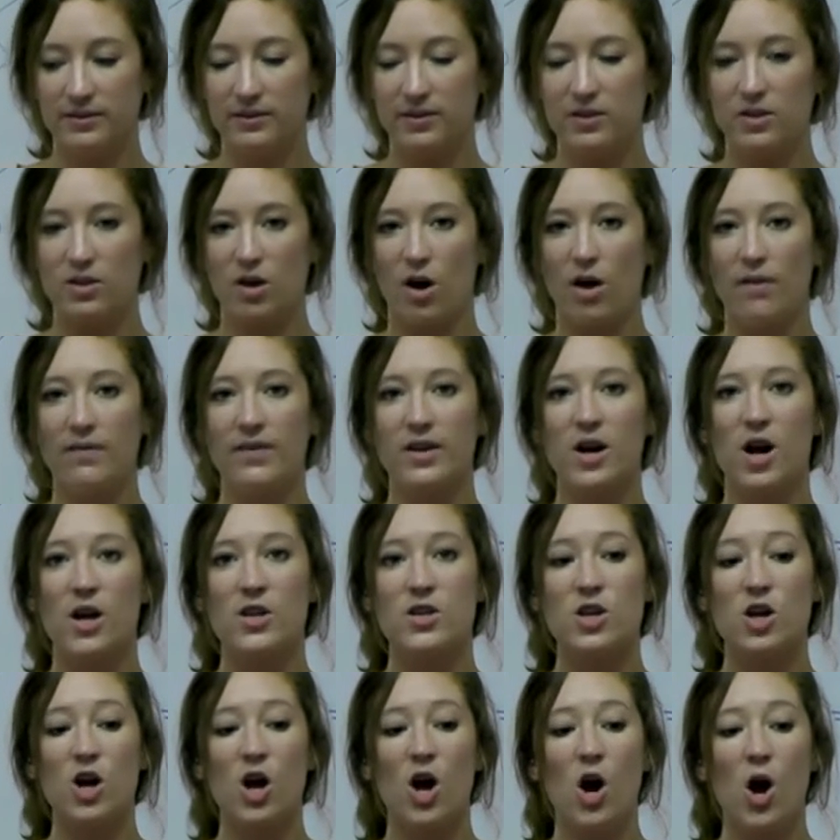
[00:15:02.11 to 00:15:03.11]
Solve it
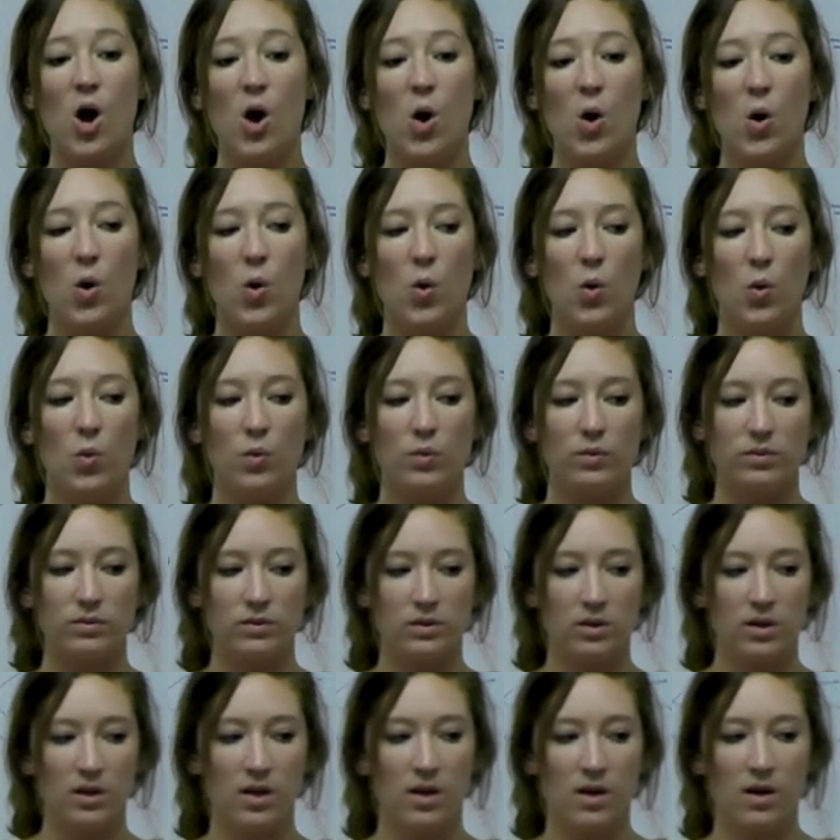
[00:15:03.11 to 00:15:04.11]
on your own.
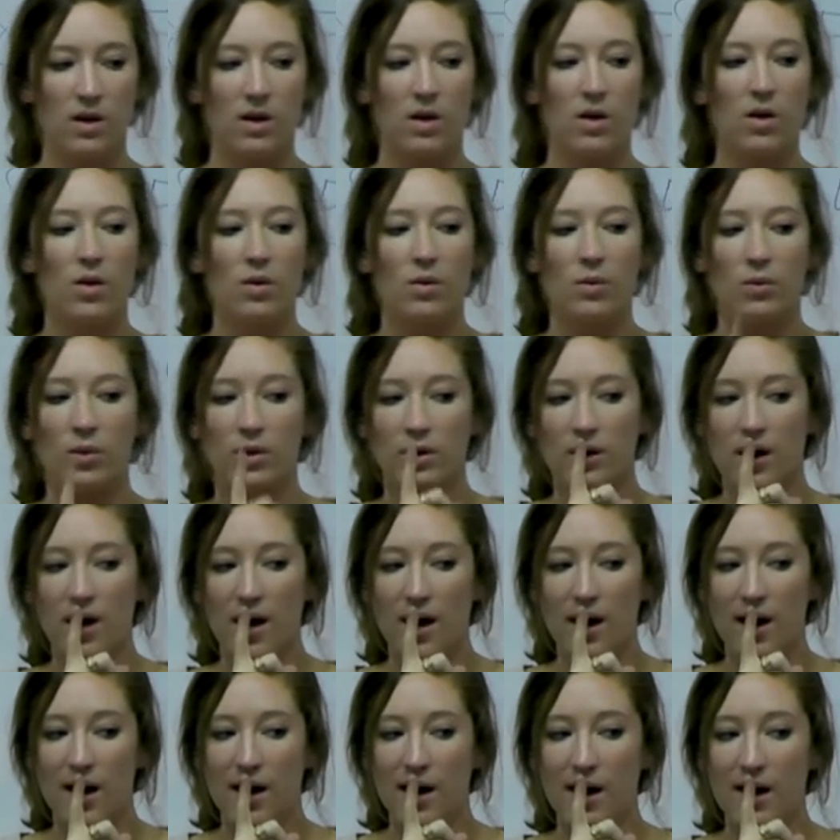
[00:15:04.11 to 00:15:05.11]
We're
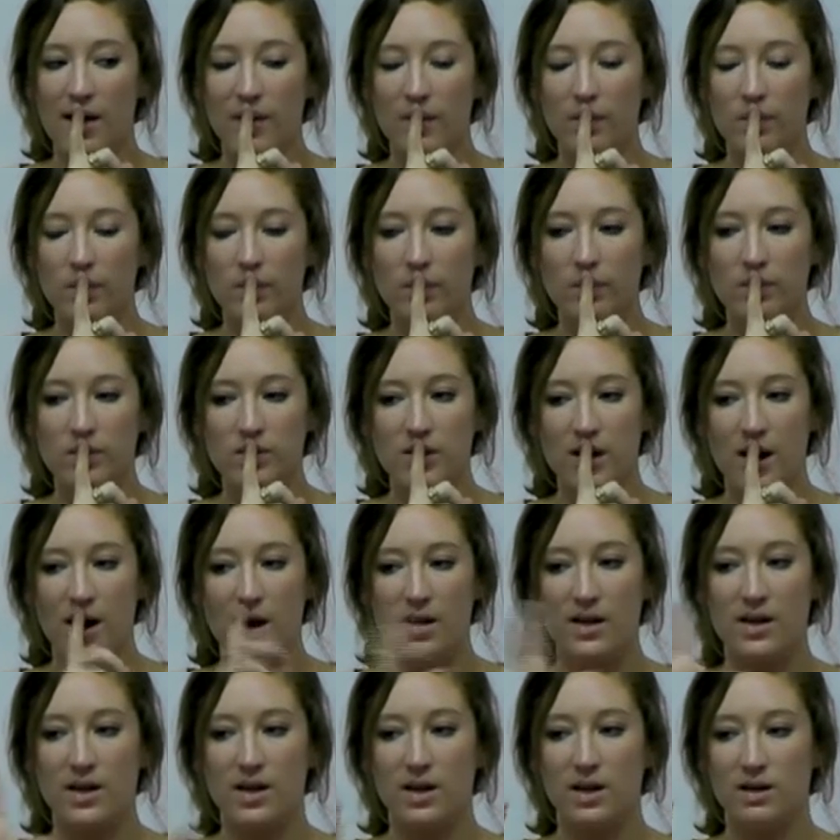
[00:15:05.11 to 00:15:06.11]
not
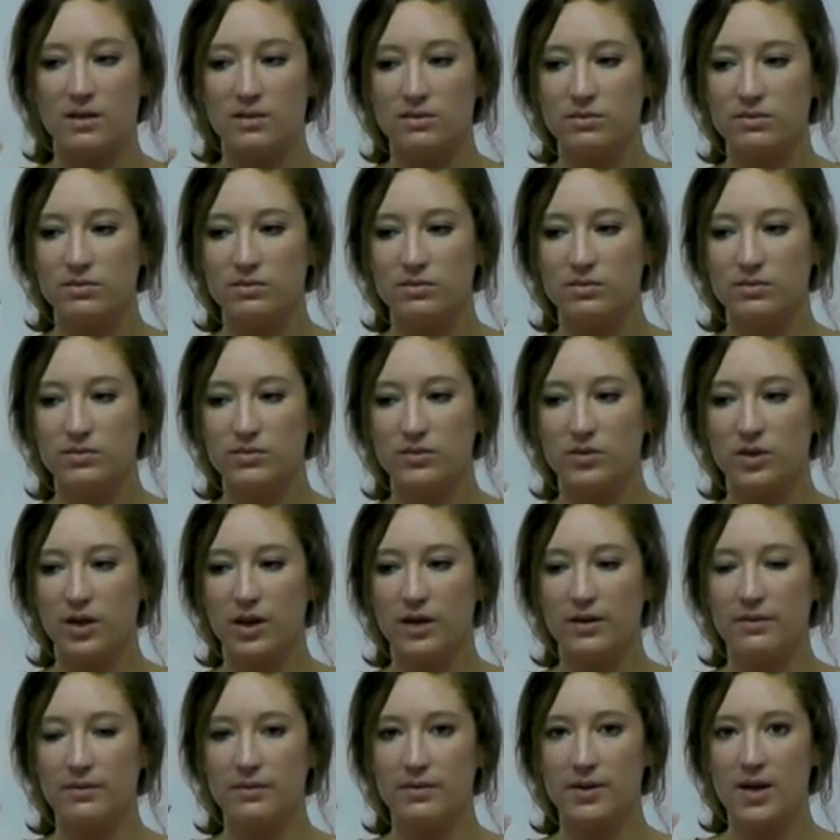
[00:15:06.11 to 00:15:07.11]
talking,
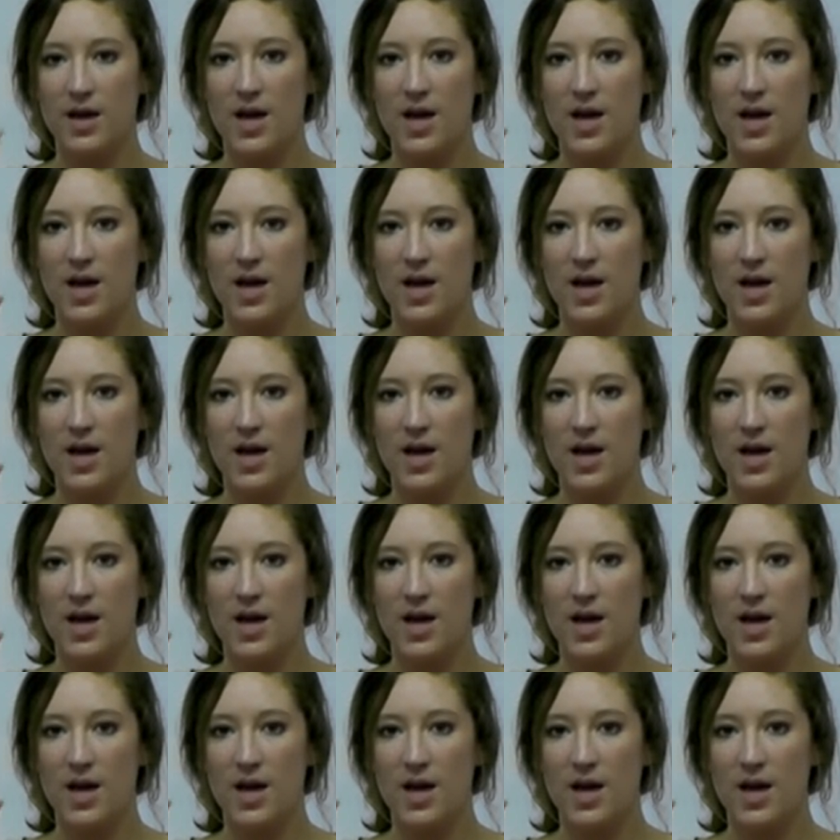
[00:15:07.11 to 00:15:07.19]
right?